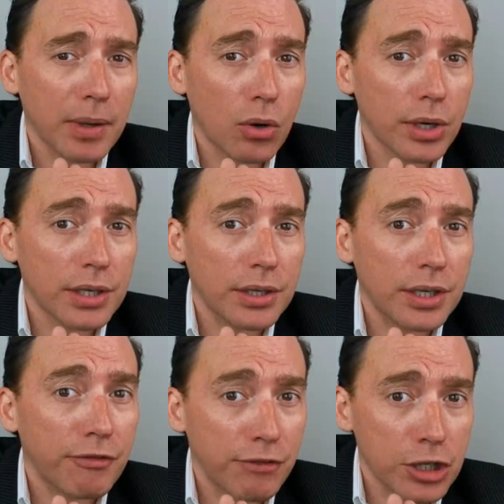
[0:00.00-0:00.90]
according to
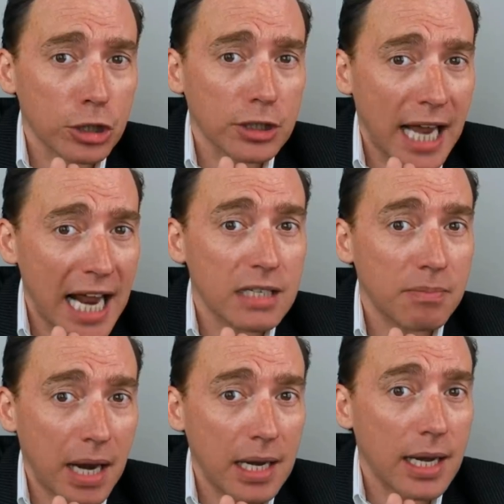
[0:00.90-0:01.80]
the official
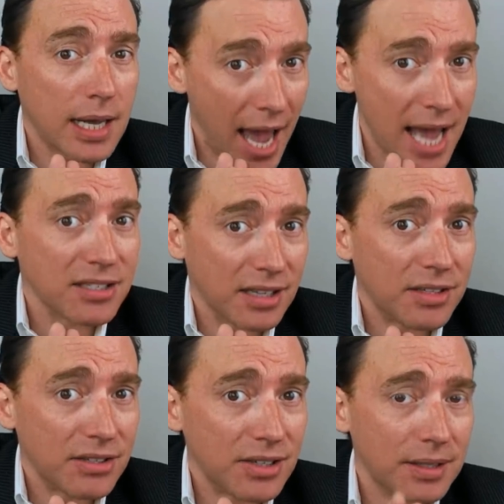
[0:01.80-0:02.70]
Dancemania cast
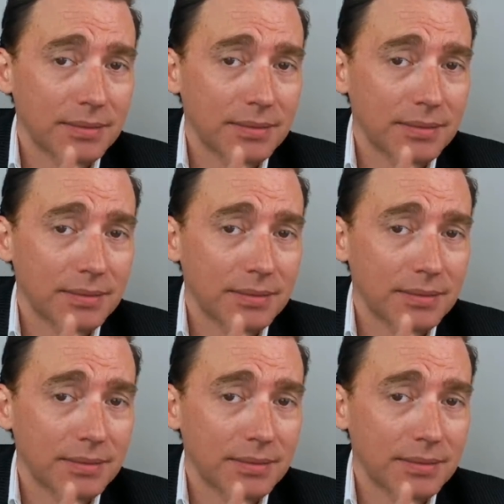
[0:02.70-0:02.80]
list.